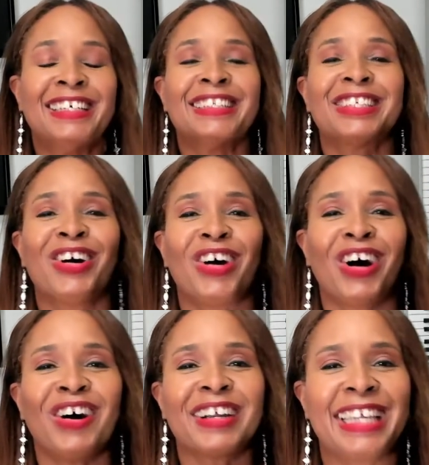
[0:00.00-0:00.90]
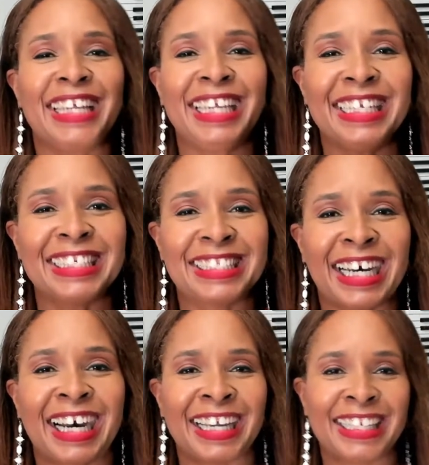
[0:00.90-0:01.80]
So, all kidding
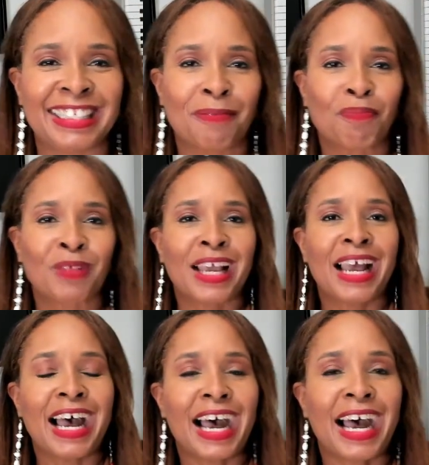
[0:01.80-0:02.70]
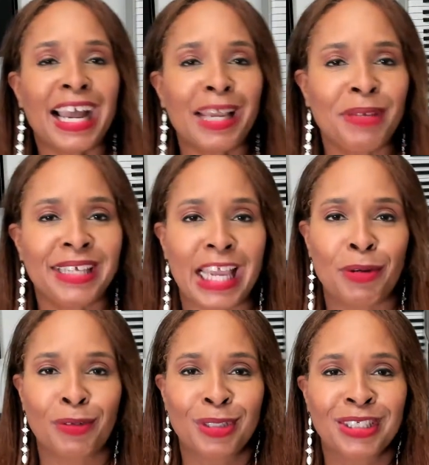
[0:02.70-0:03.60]
aside, I became
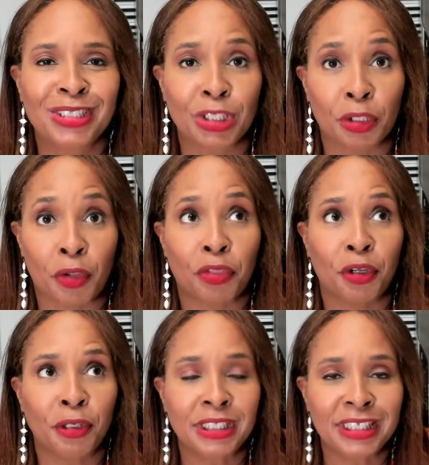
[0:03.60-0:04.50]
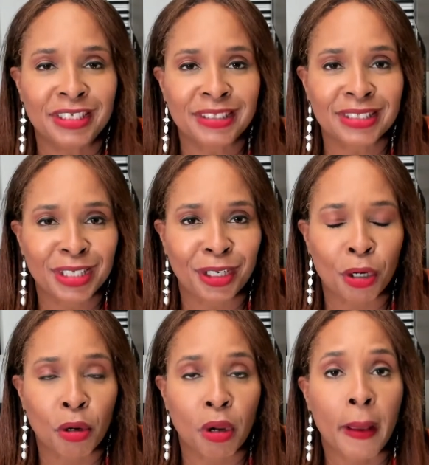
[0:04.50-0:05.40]
a realtor 30 years
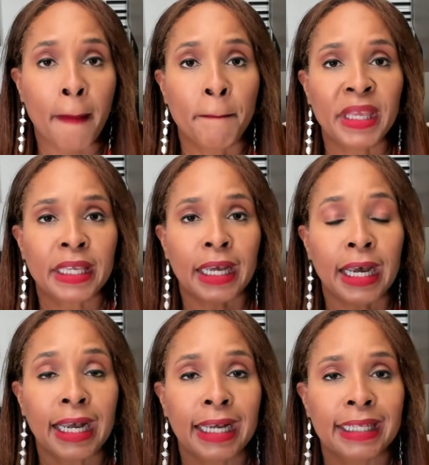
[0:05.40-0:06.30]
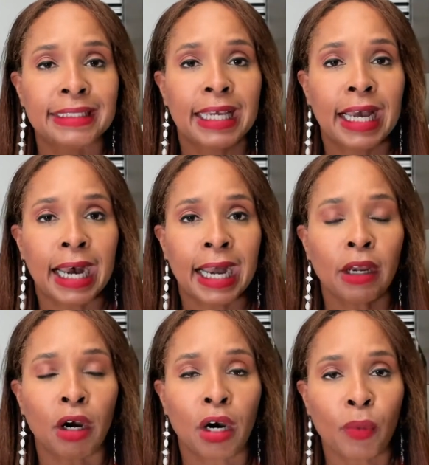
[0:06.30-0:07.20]
ago because I
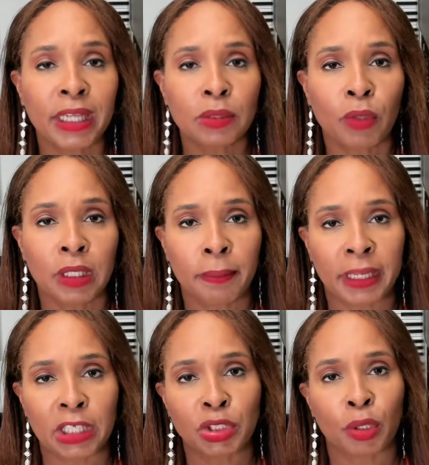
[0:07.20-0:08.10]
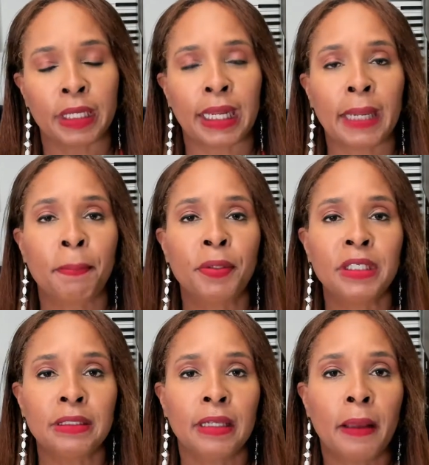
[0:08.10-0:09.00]
always want to make sure that I
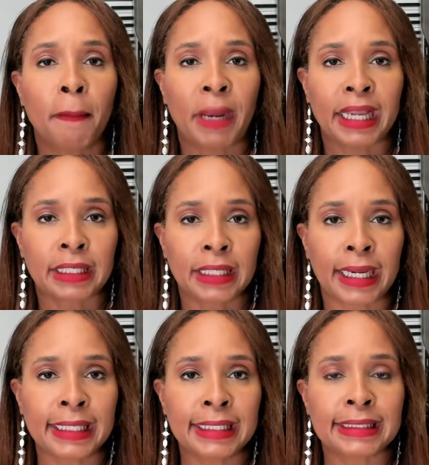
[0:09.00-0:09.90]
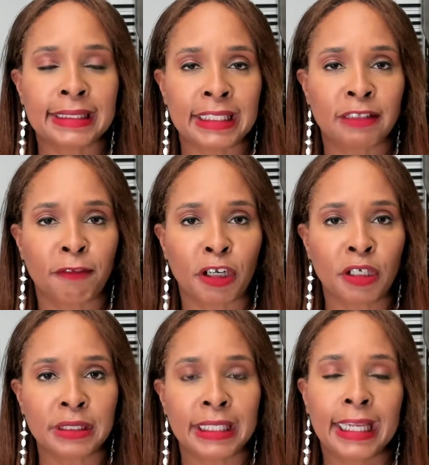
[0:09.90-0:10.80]
put my clients' needs
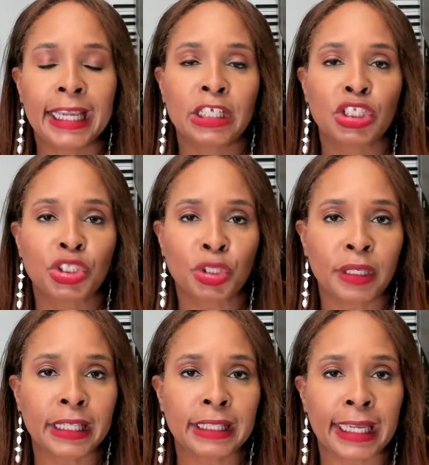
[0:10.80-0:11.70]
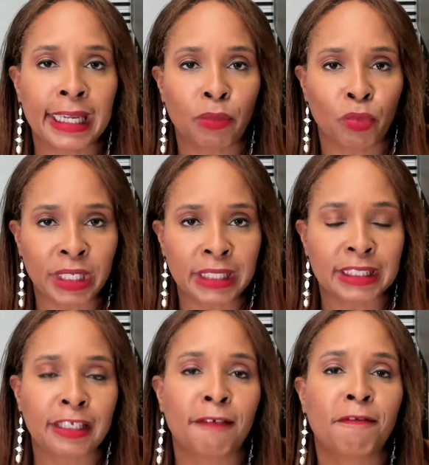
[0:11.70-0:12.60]
first and ensure that they reach
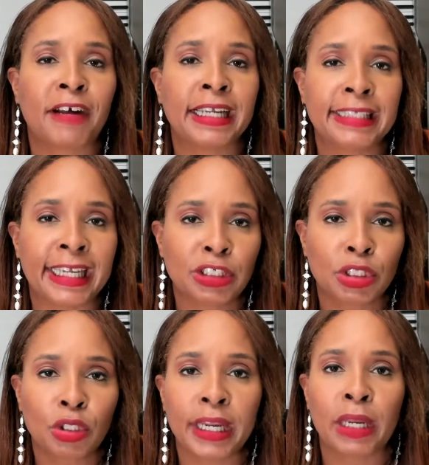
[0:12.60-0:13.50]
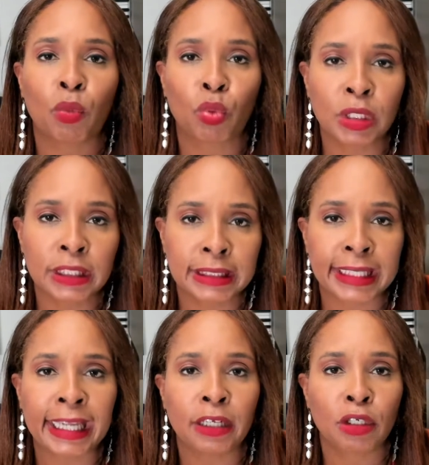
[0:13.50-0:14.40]
their financial and real
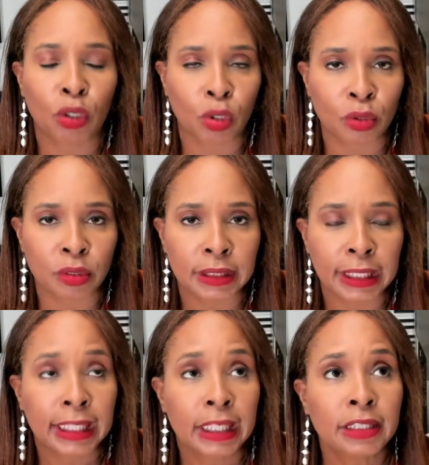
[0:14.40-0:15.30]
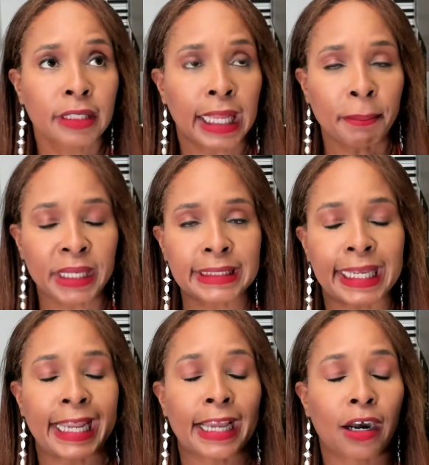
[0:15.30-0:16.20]
estate goals. So that means that
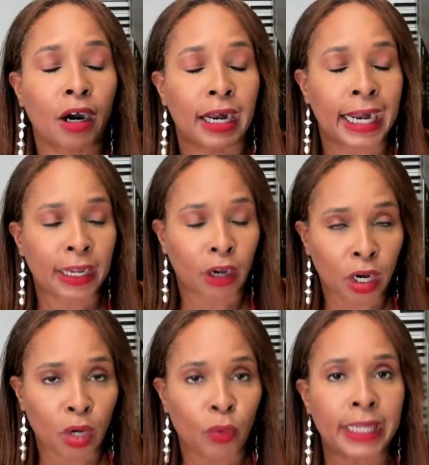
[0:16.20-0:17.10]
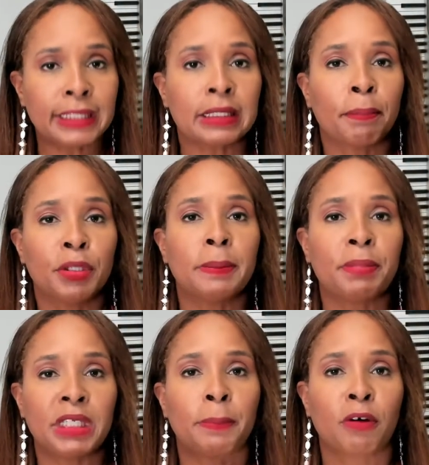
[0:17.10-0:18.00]
I, I always put
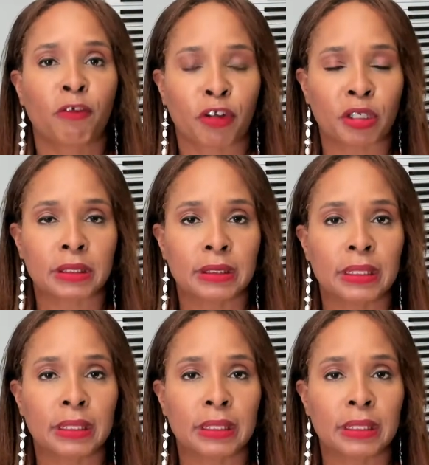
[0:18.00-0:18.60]
people first.